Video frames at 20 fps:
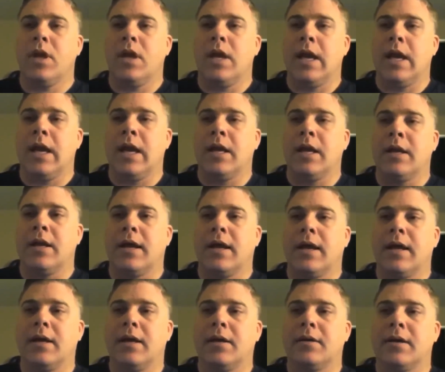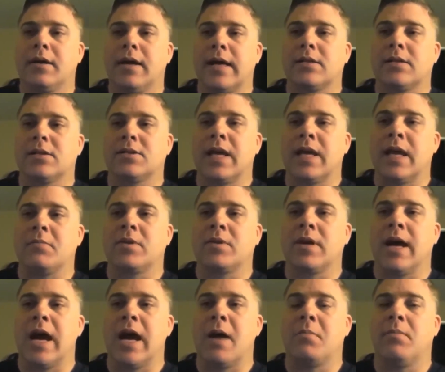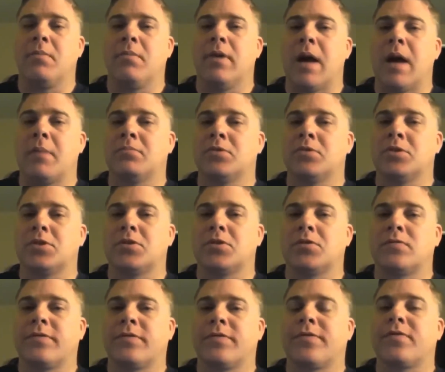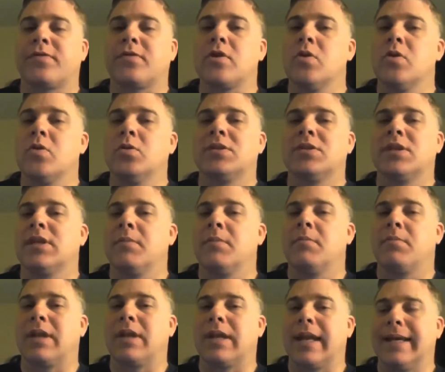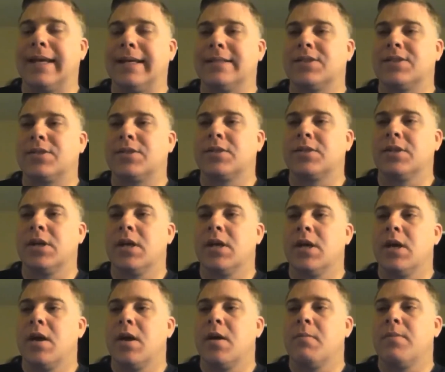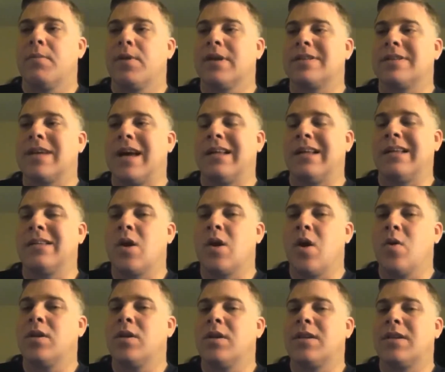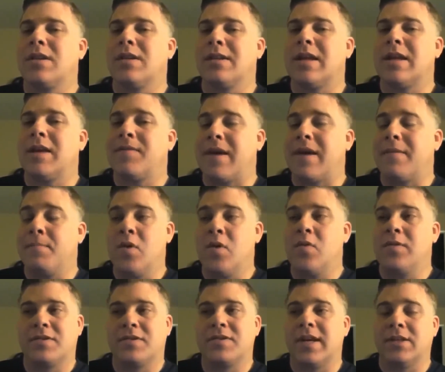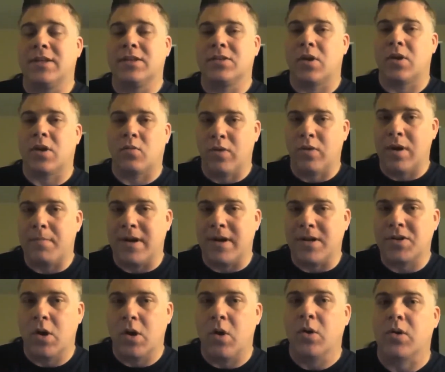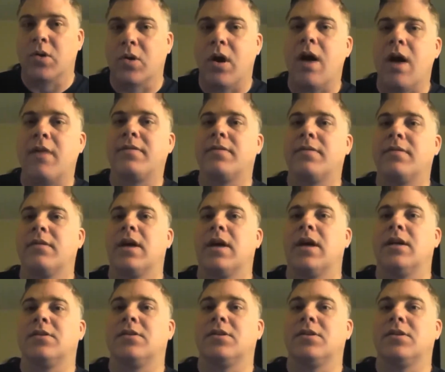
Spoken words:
And at the same time, I'm just frozen in place, because I know that if I move this thing, it's going to rip my shoulder off and